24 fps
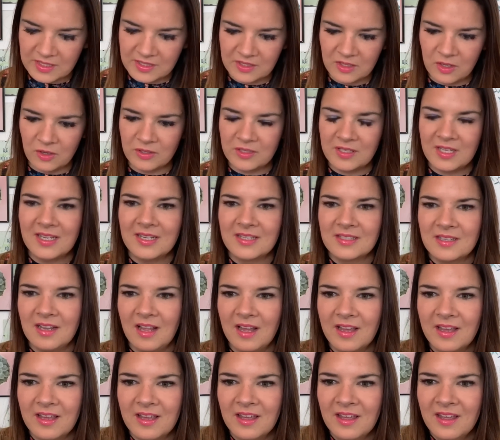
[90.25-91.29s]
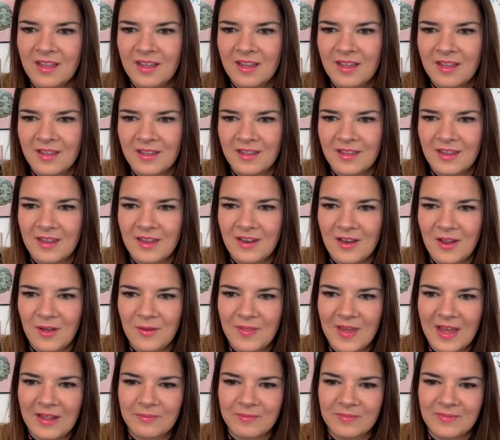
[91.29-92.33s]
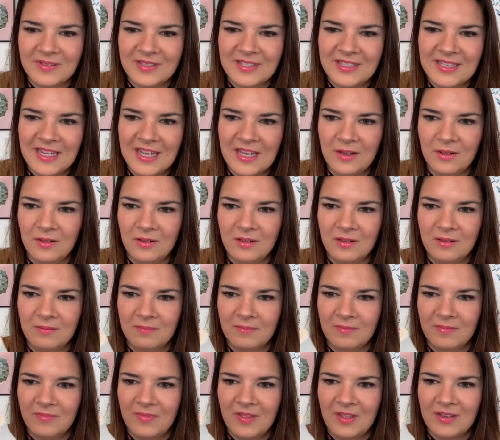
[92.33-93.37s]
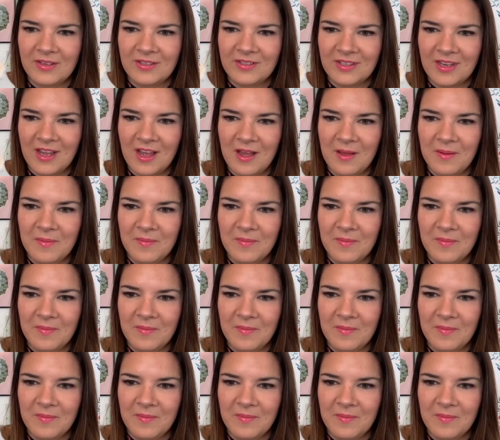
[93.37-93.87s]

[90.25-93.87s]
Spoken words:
It's got its, like, you know, that seal that